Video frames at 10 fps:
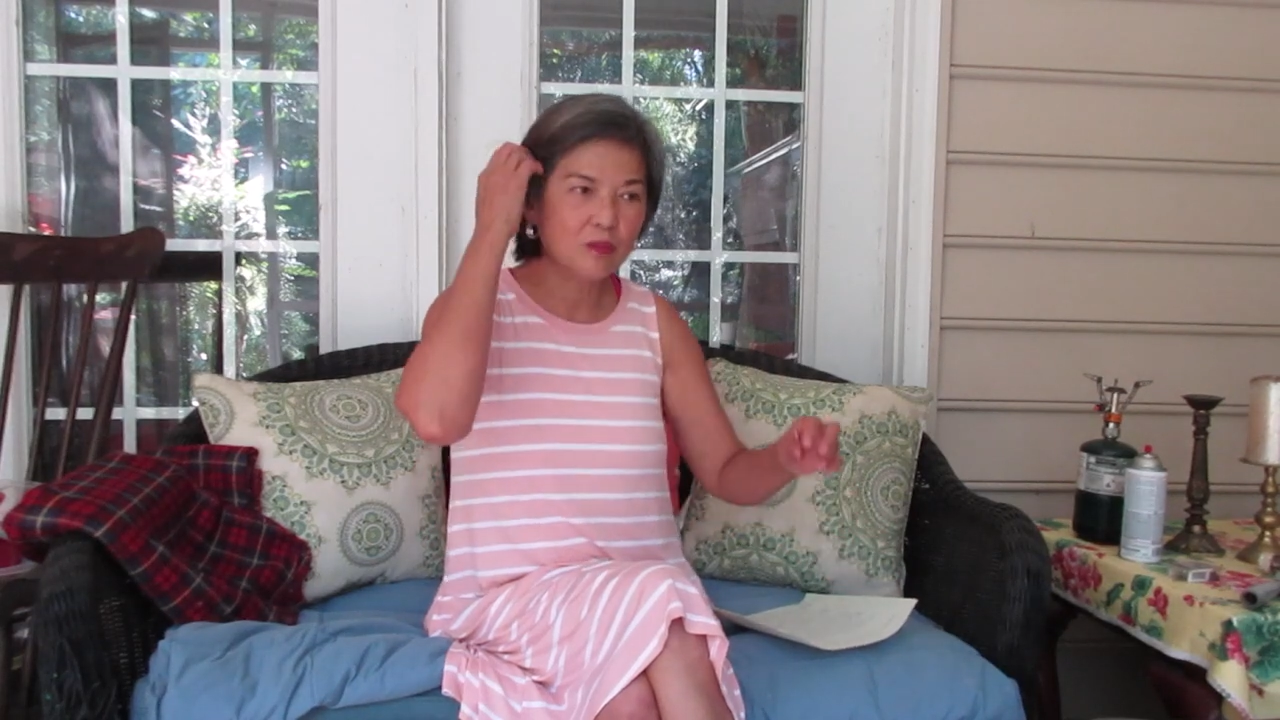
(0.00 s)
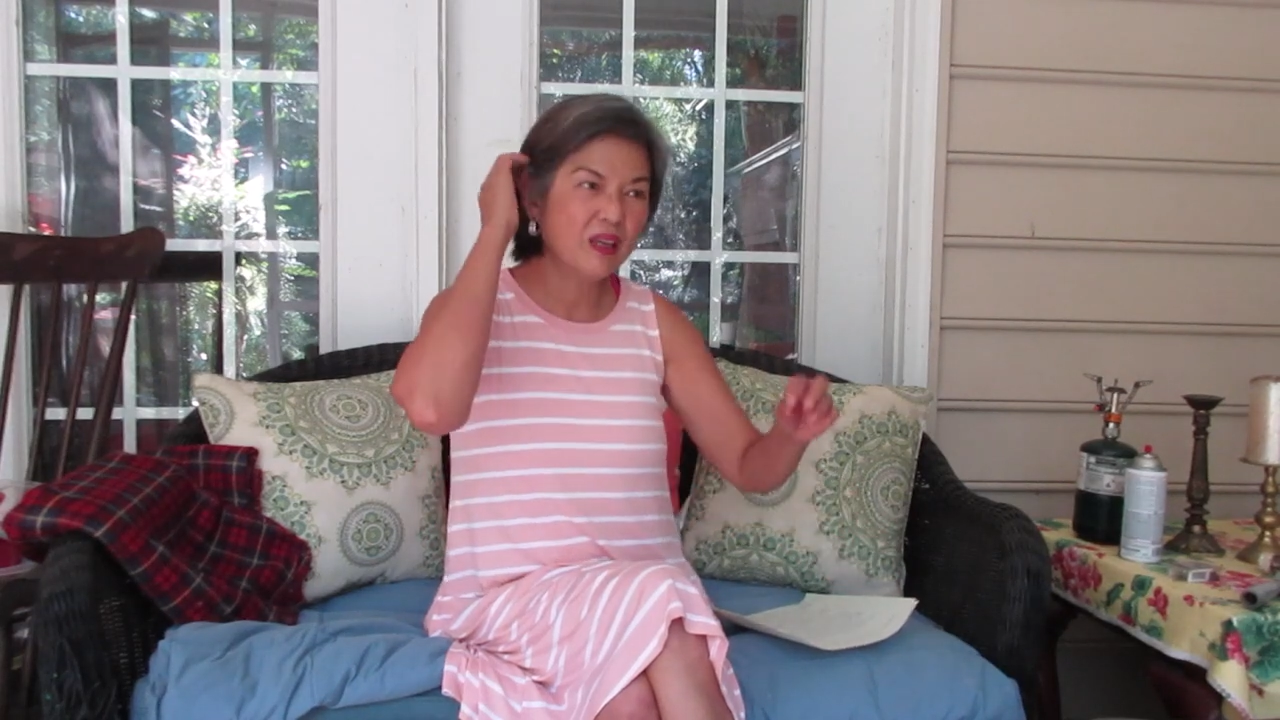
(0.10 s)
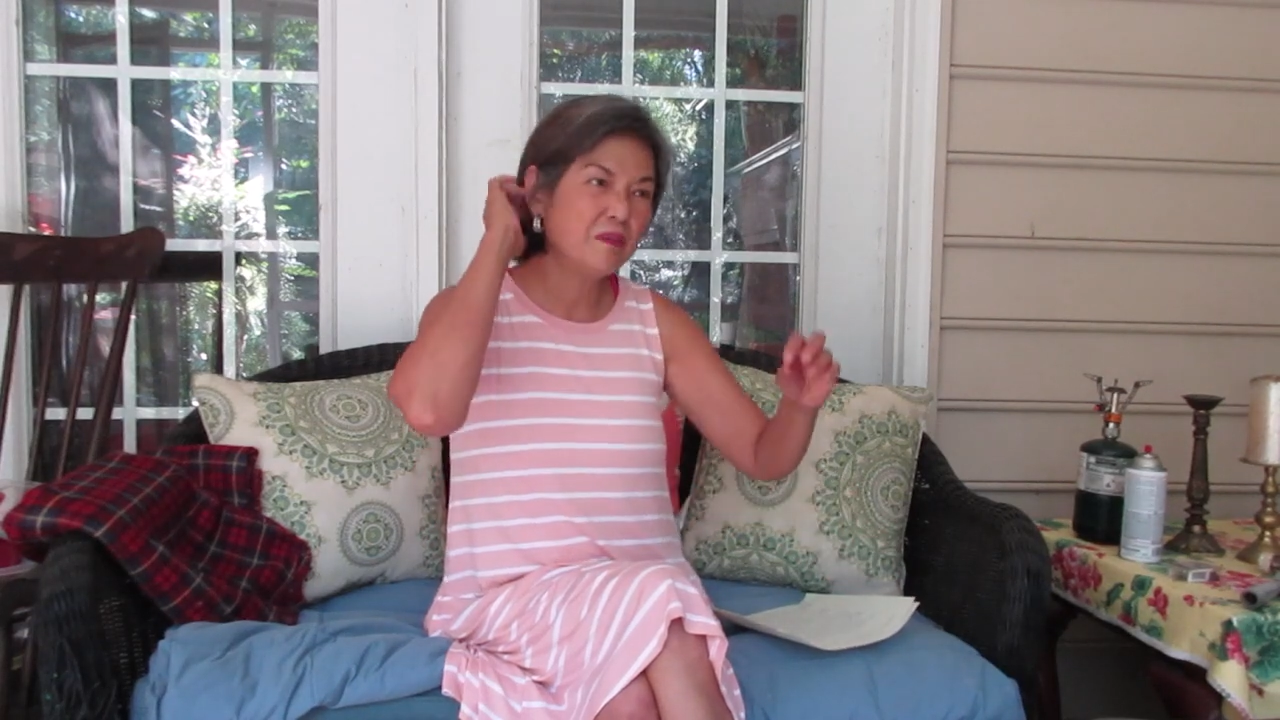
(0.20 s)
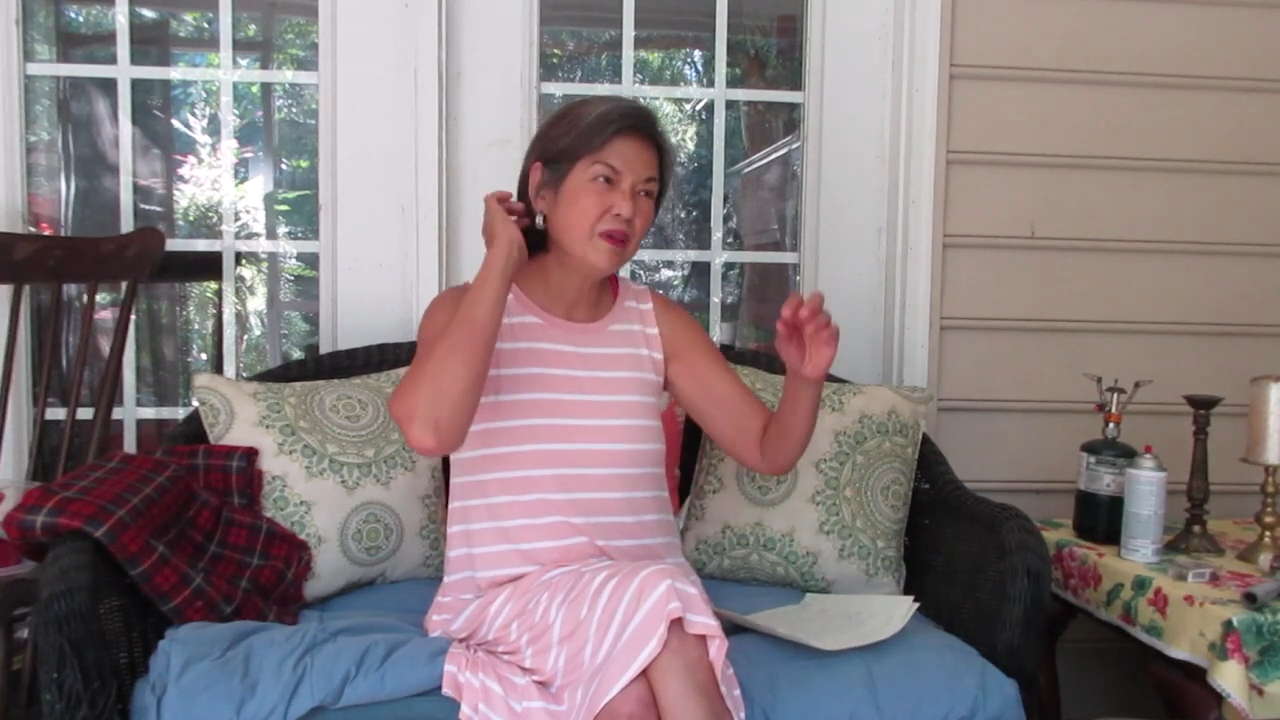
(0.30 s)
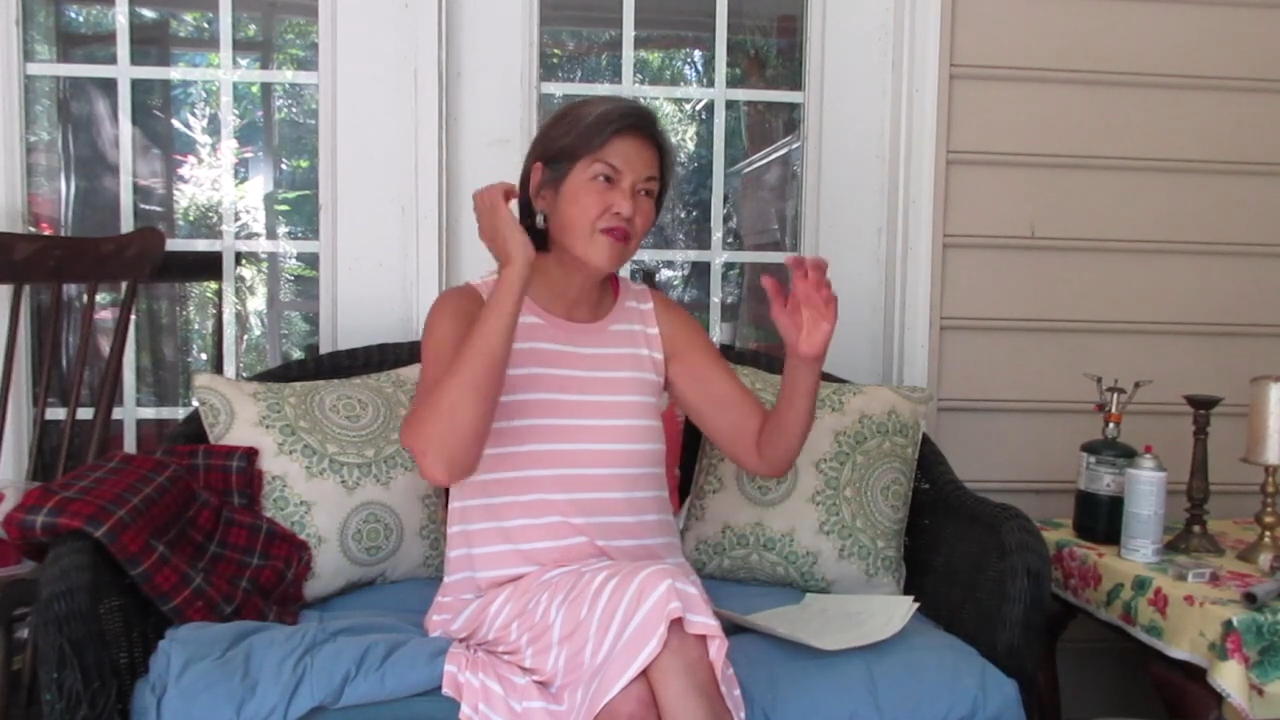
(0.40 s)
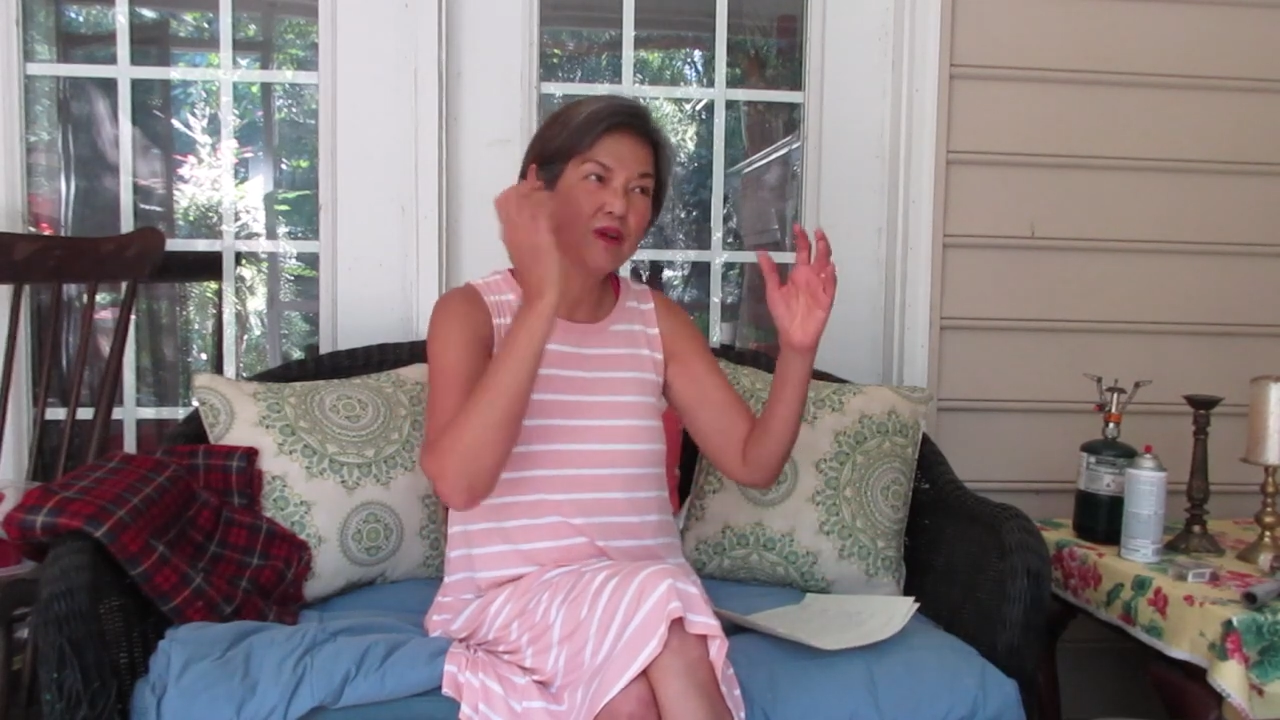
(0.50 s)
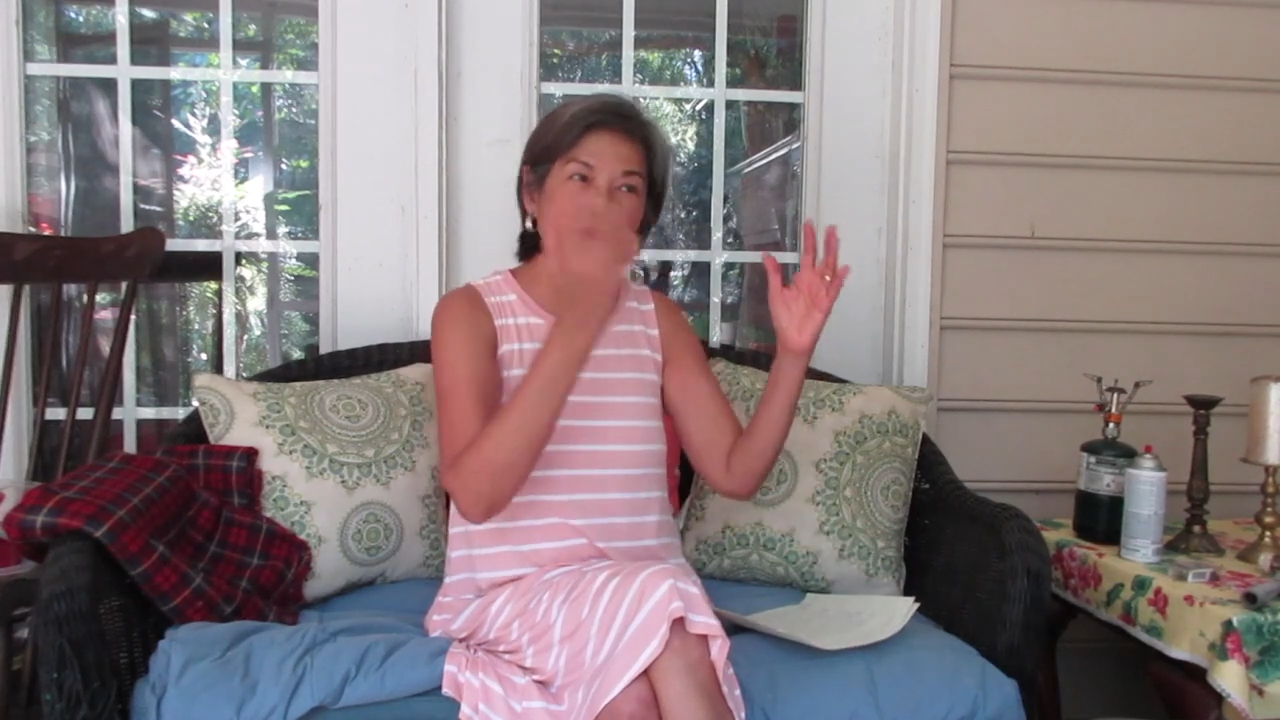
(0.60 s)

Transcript: maybe from